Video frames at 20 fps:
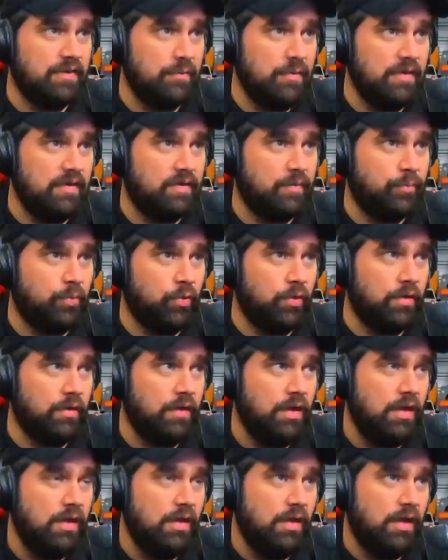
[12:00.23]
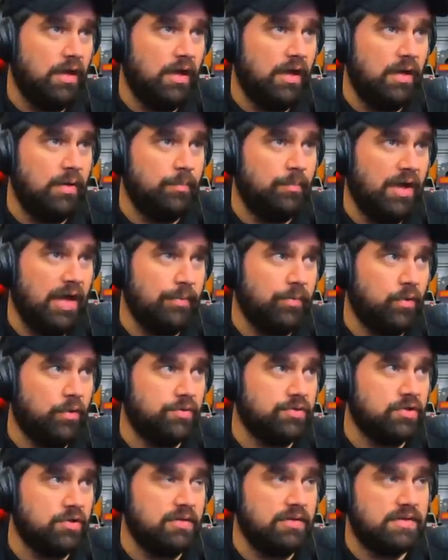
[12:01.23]
Bill Simmons' sport uh, and pop
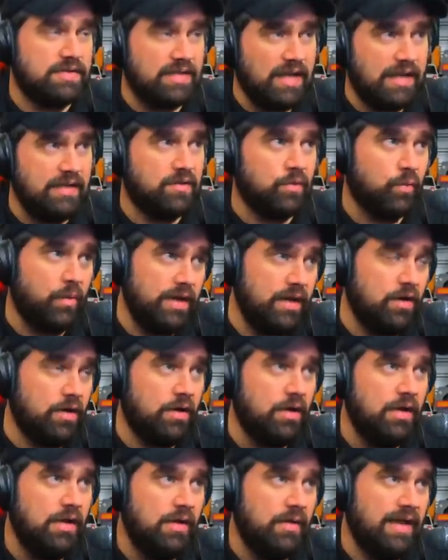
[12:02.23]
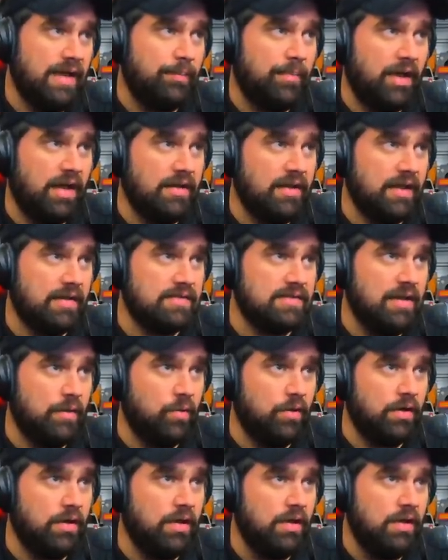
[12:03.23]
culture site The Ringer, that podcast
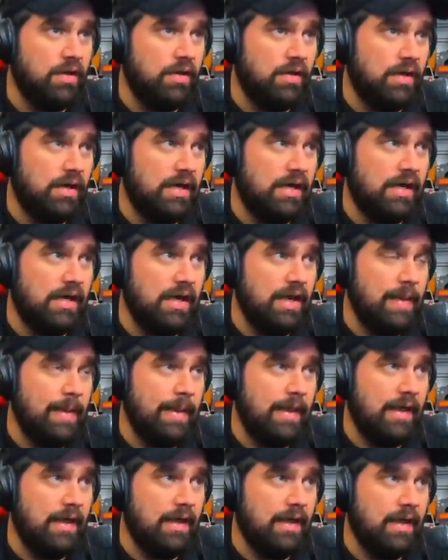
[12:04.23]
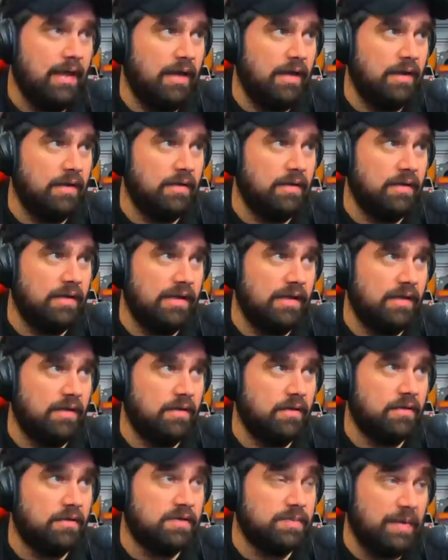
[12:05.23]
network, uh, and they uh,
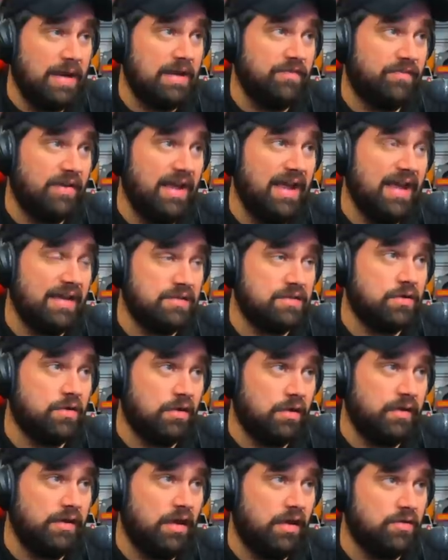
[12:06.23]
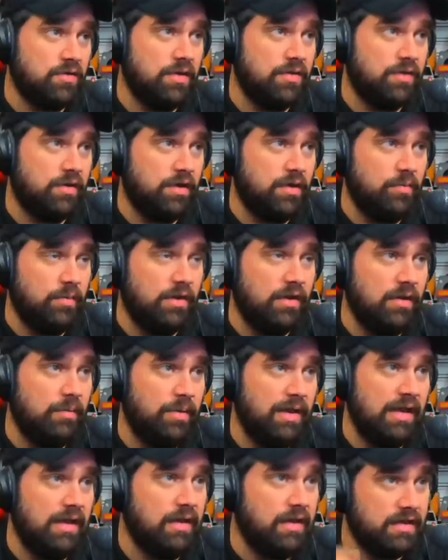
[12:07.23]
they Spotify has currently 130
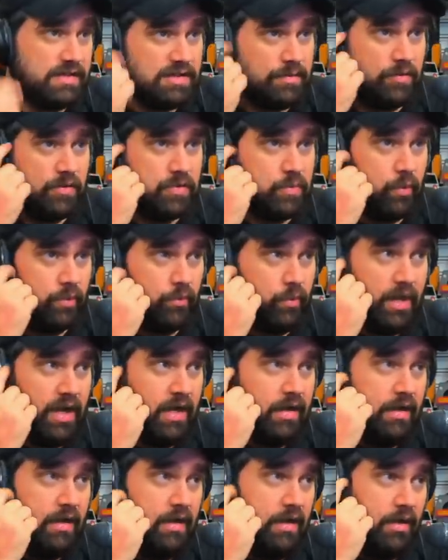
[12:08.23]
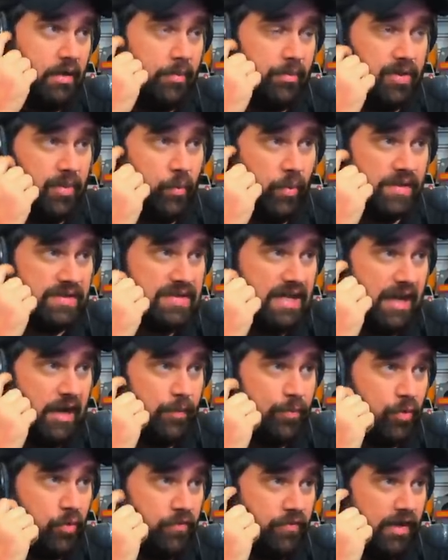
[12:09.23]
million paying customers worldwide, but it wants
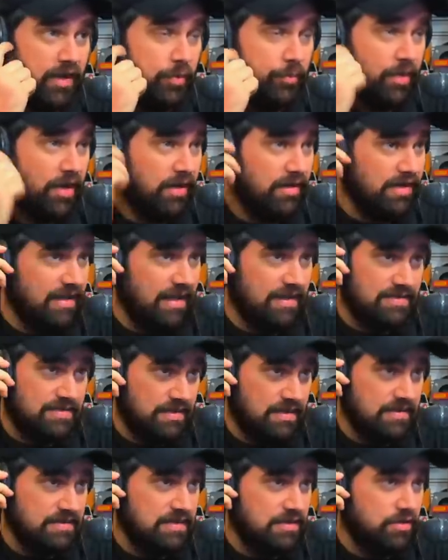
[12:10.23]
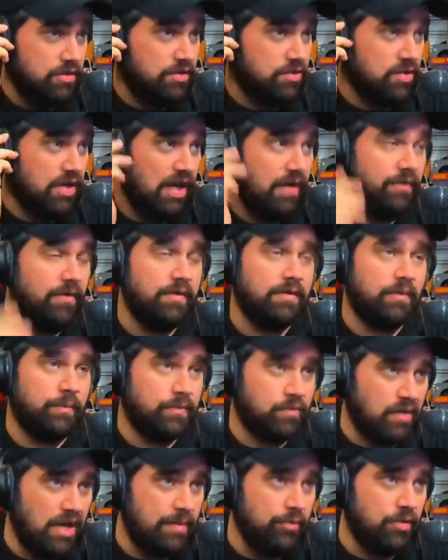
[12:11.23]
higher profile podcasts to continue continue to drive
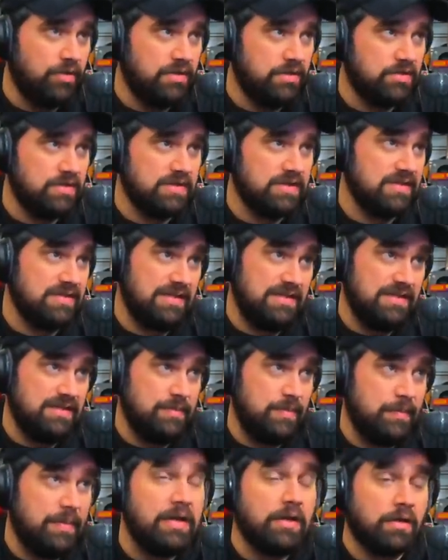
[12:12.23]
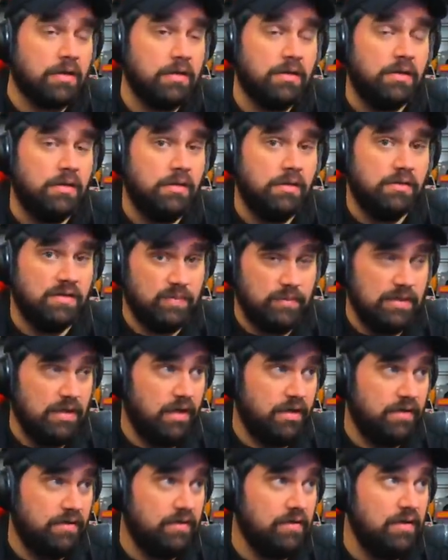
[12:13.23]
subscriber additions because they need to be bigger, to be
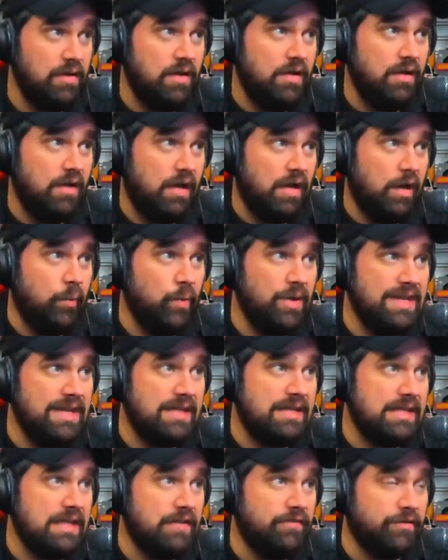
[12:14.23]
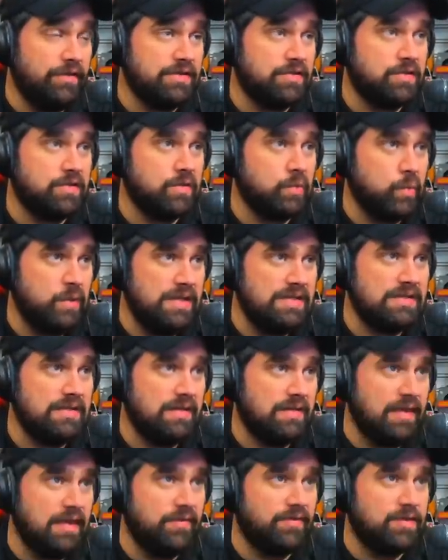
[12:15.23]
honest. Uh, we need to give listeners a
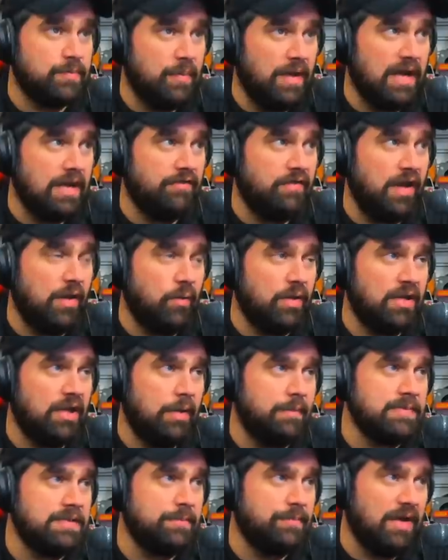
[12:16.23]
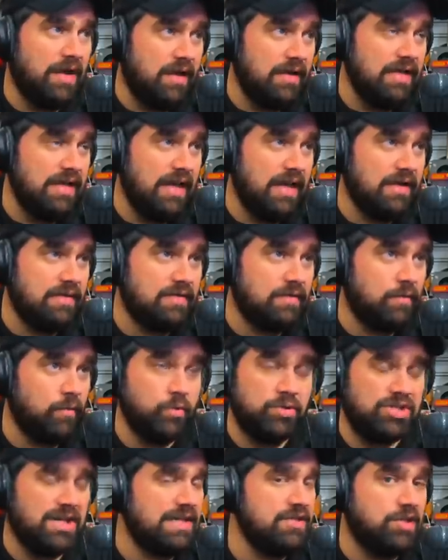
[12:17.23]
reason to think of Spotify when it comes to podcasts,
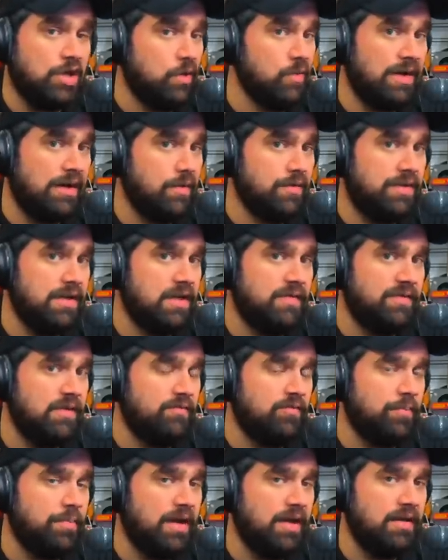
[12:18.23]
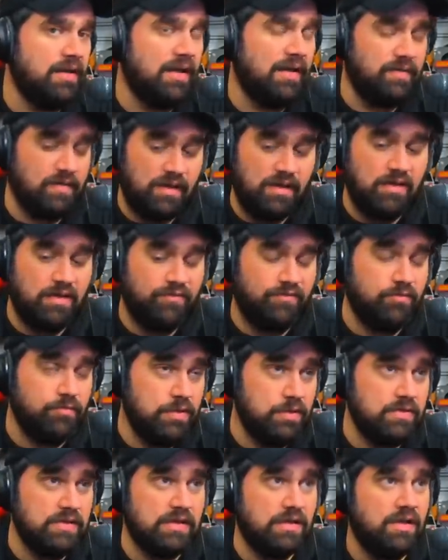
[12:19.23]
which I don't. I don't think of them for podcasts. I think of them for
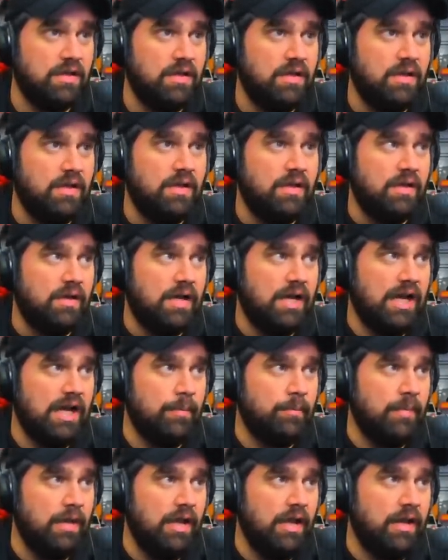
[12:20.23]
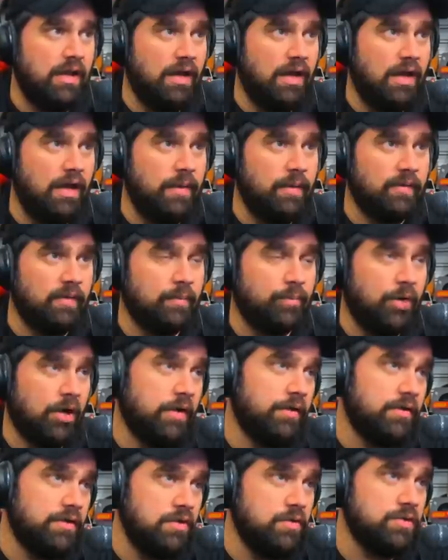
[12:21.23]
music. Um, and uh, this is
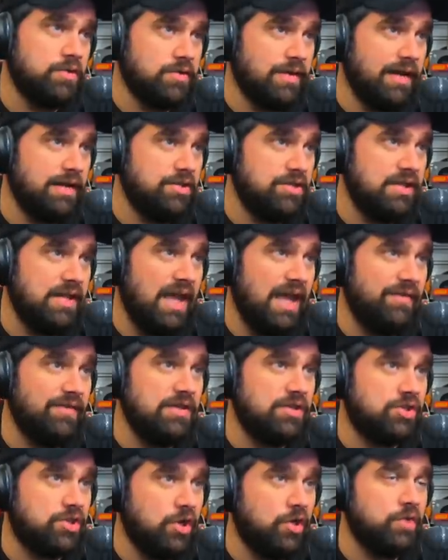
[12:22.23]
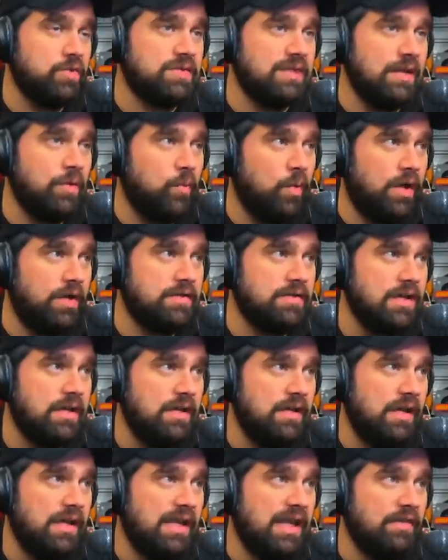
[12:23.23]
part of their new strategy. Having shows they want
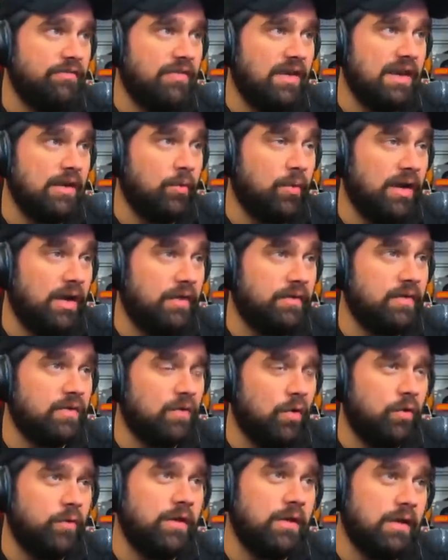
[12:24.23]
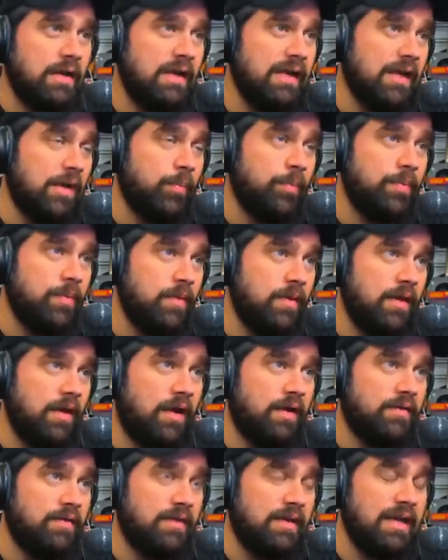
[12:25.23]
and can't find anywhere else is only going to help the,
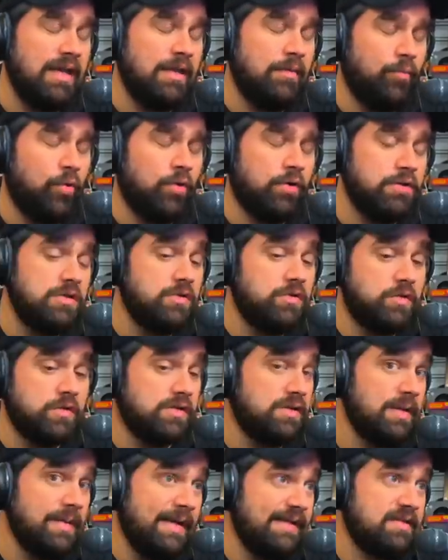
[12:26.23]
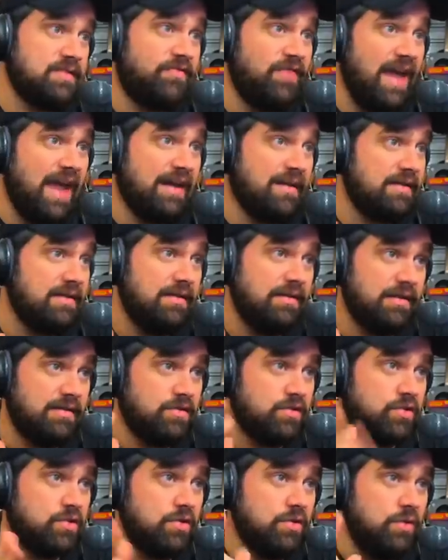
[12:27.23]
us gain more users. That's fact.
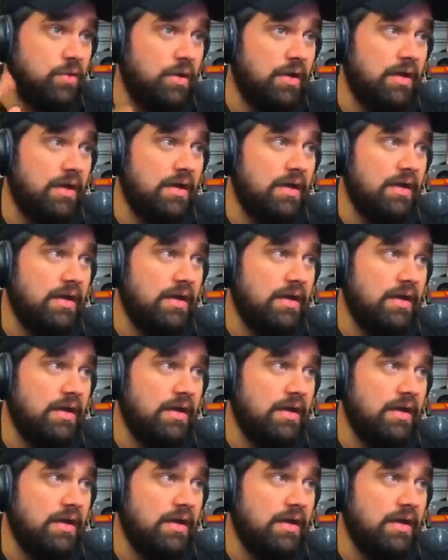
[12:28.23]
That's true.